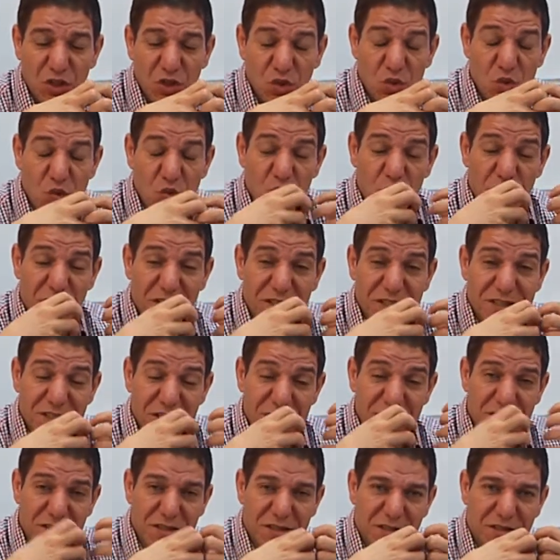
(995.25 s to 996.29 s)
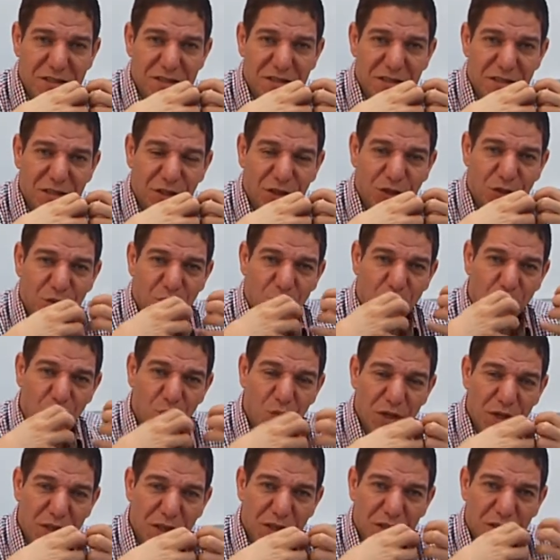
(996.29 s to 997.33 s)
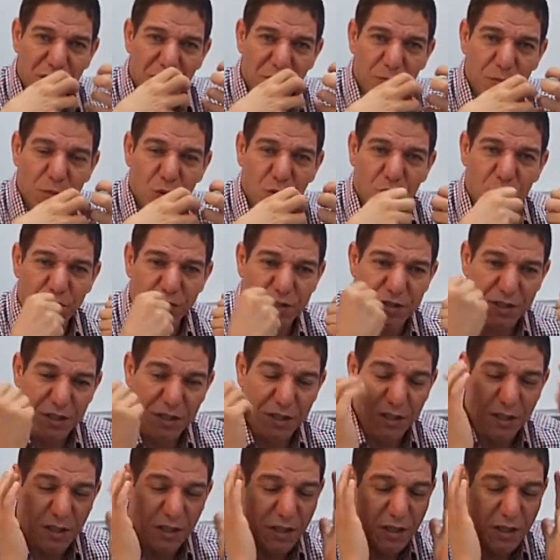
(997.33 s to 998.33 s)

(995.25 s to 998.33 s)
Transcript: coexist with hypocrisy.